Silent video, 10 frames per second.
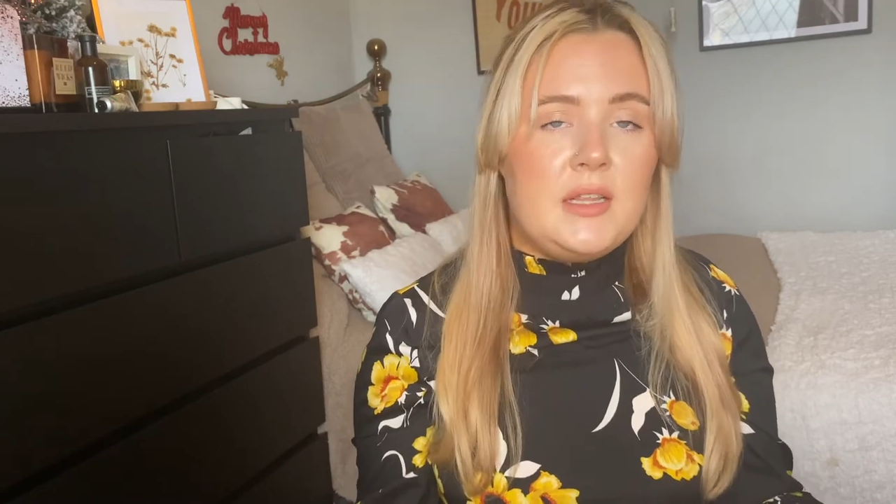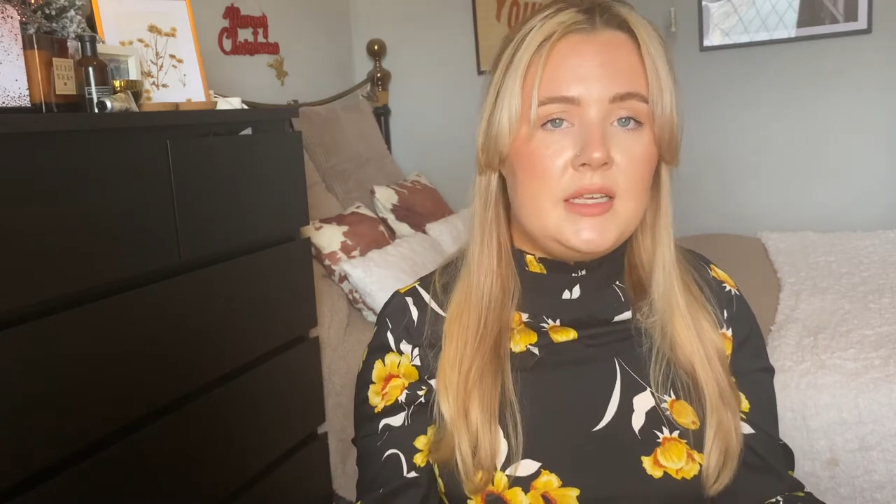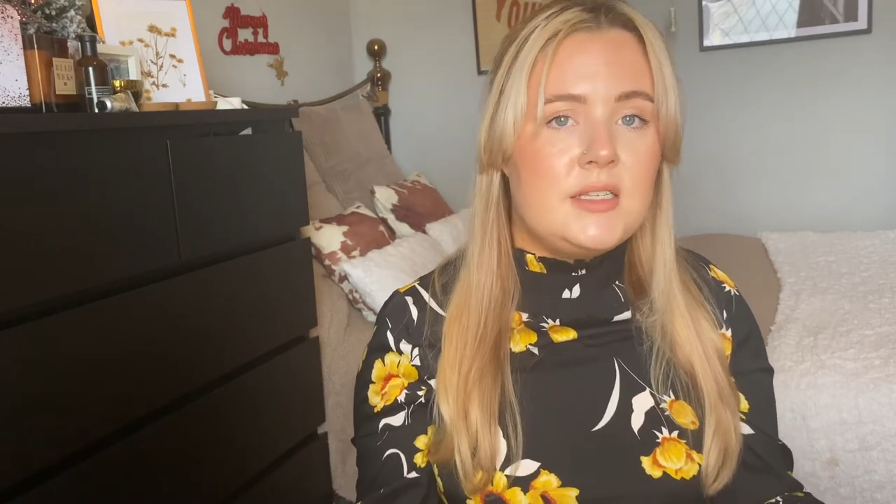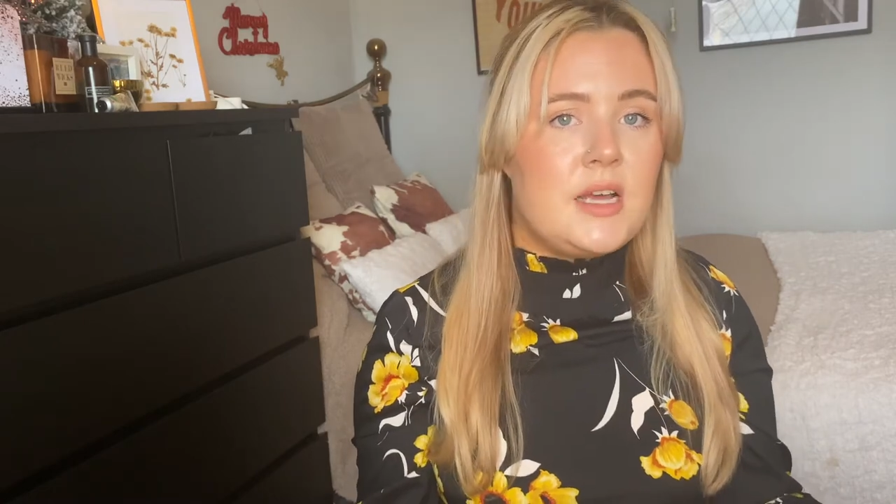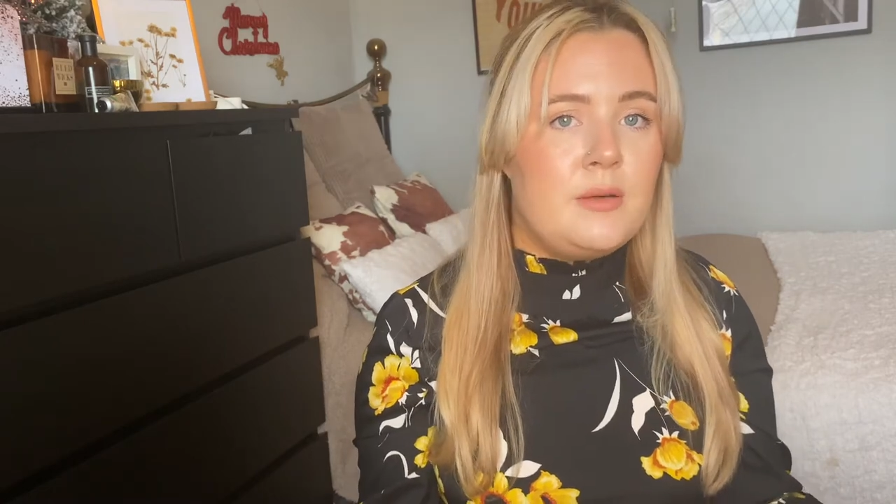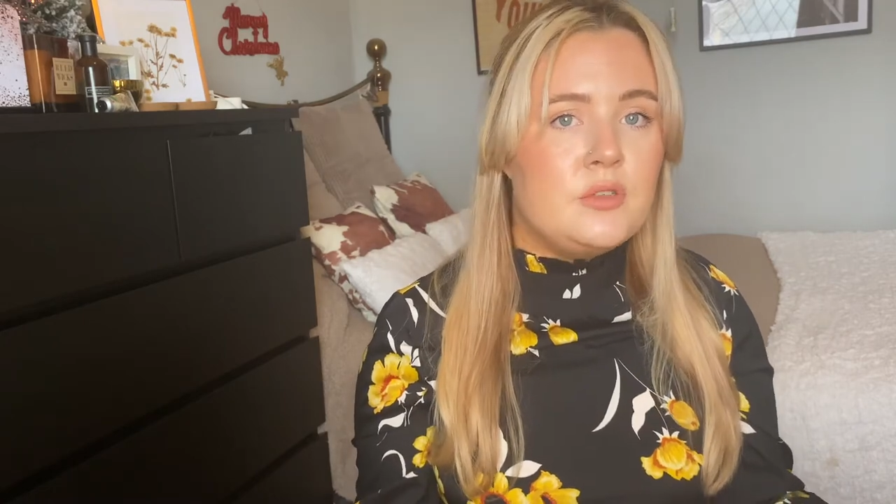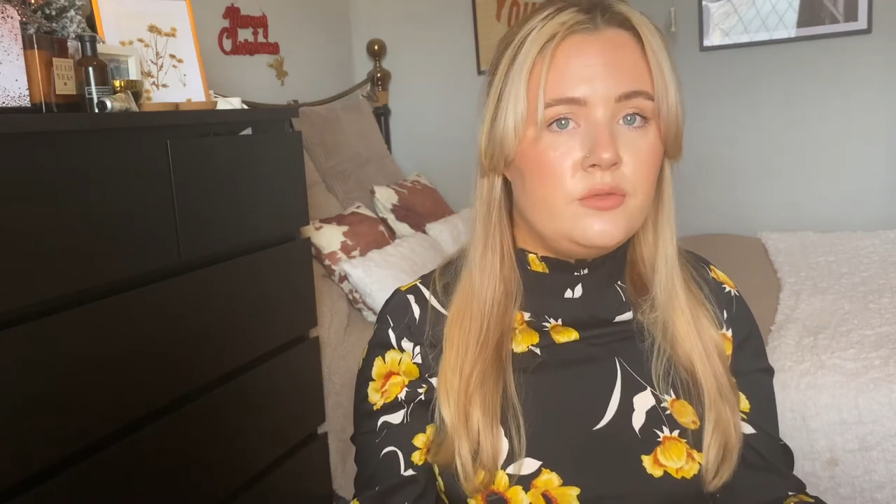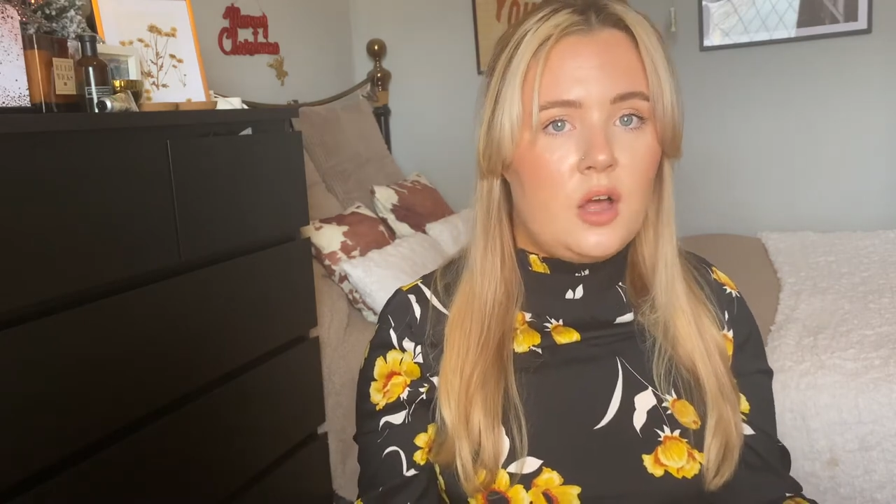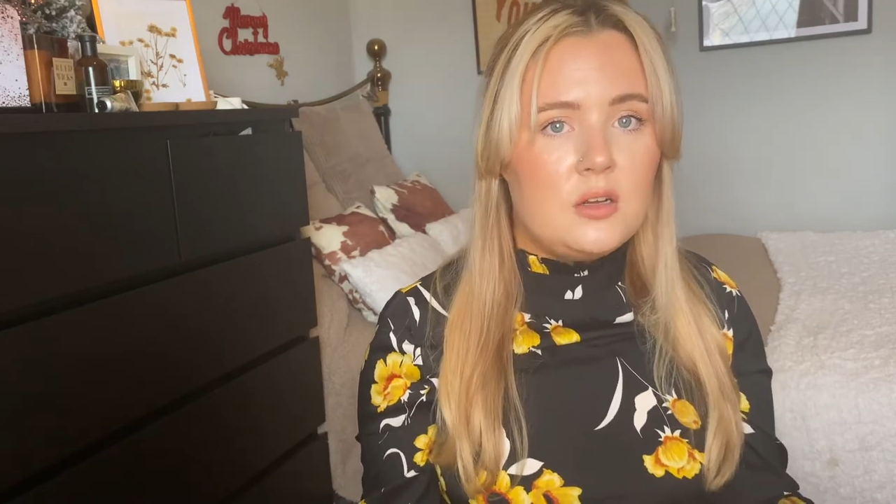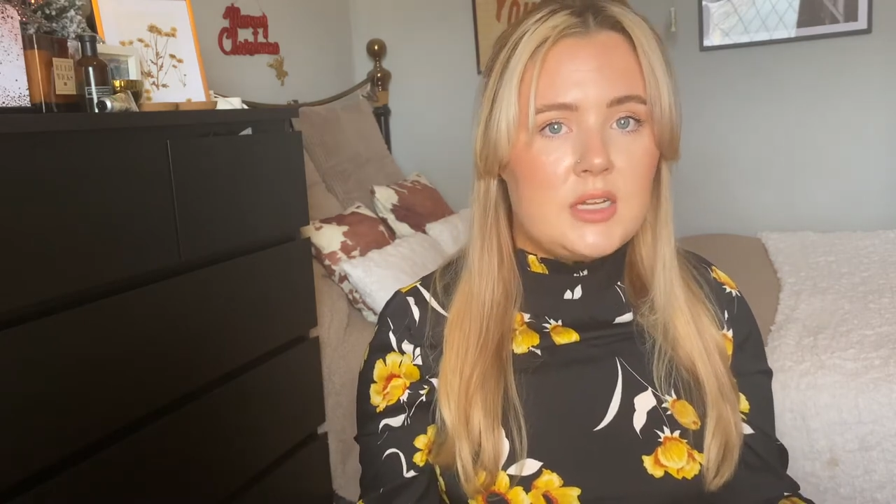these times of
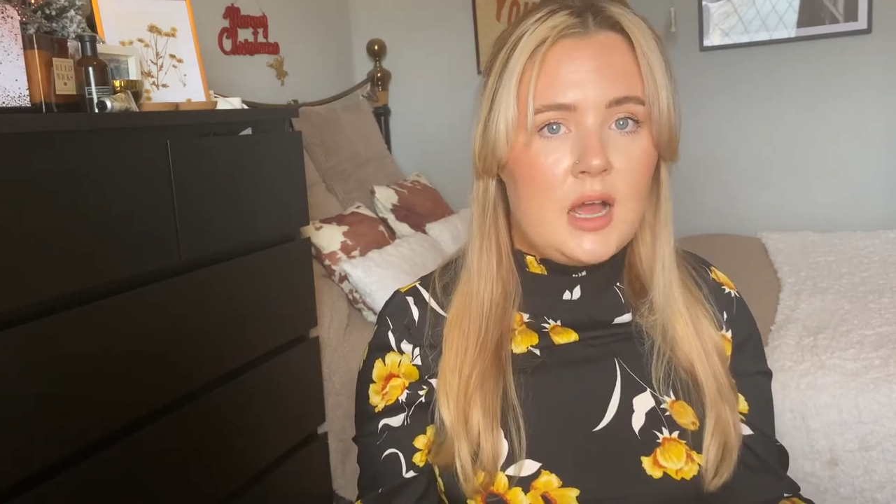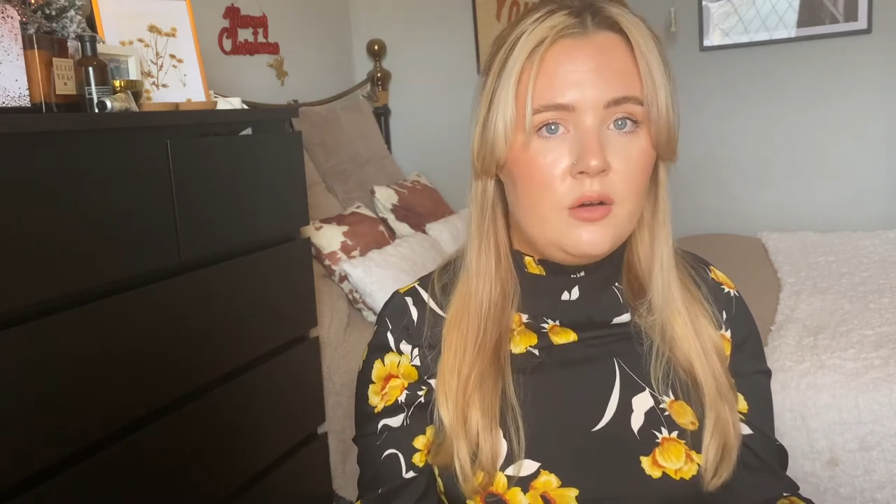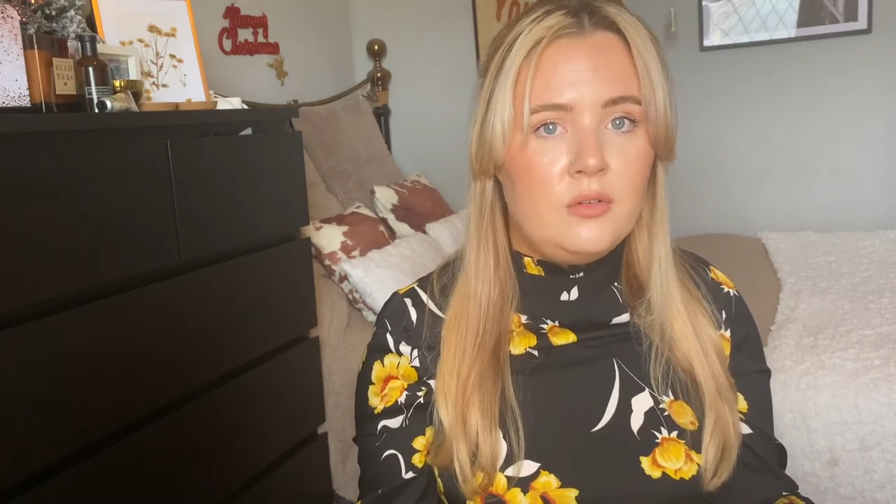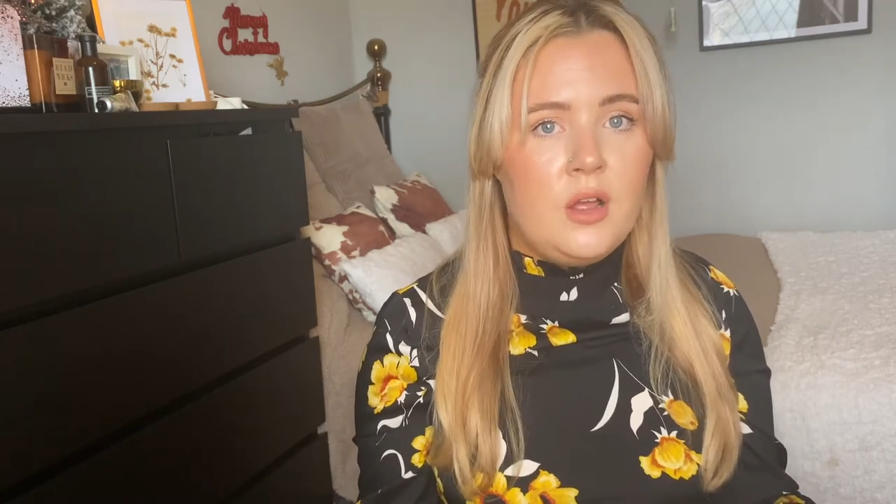lockdown.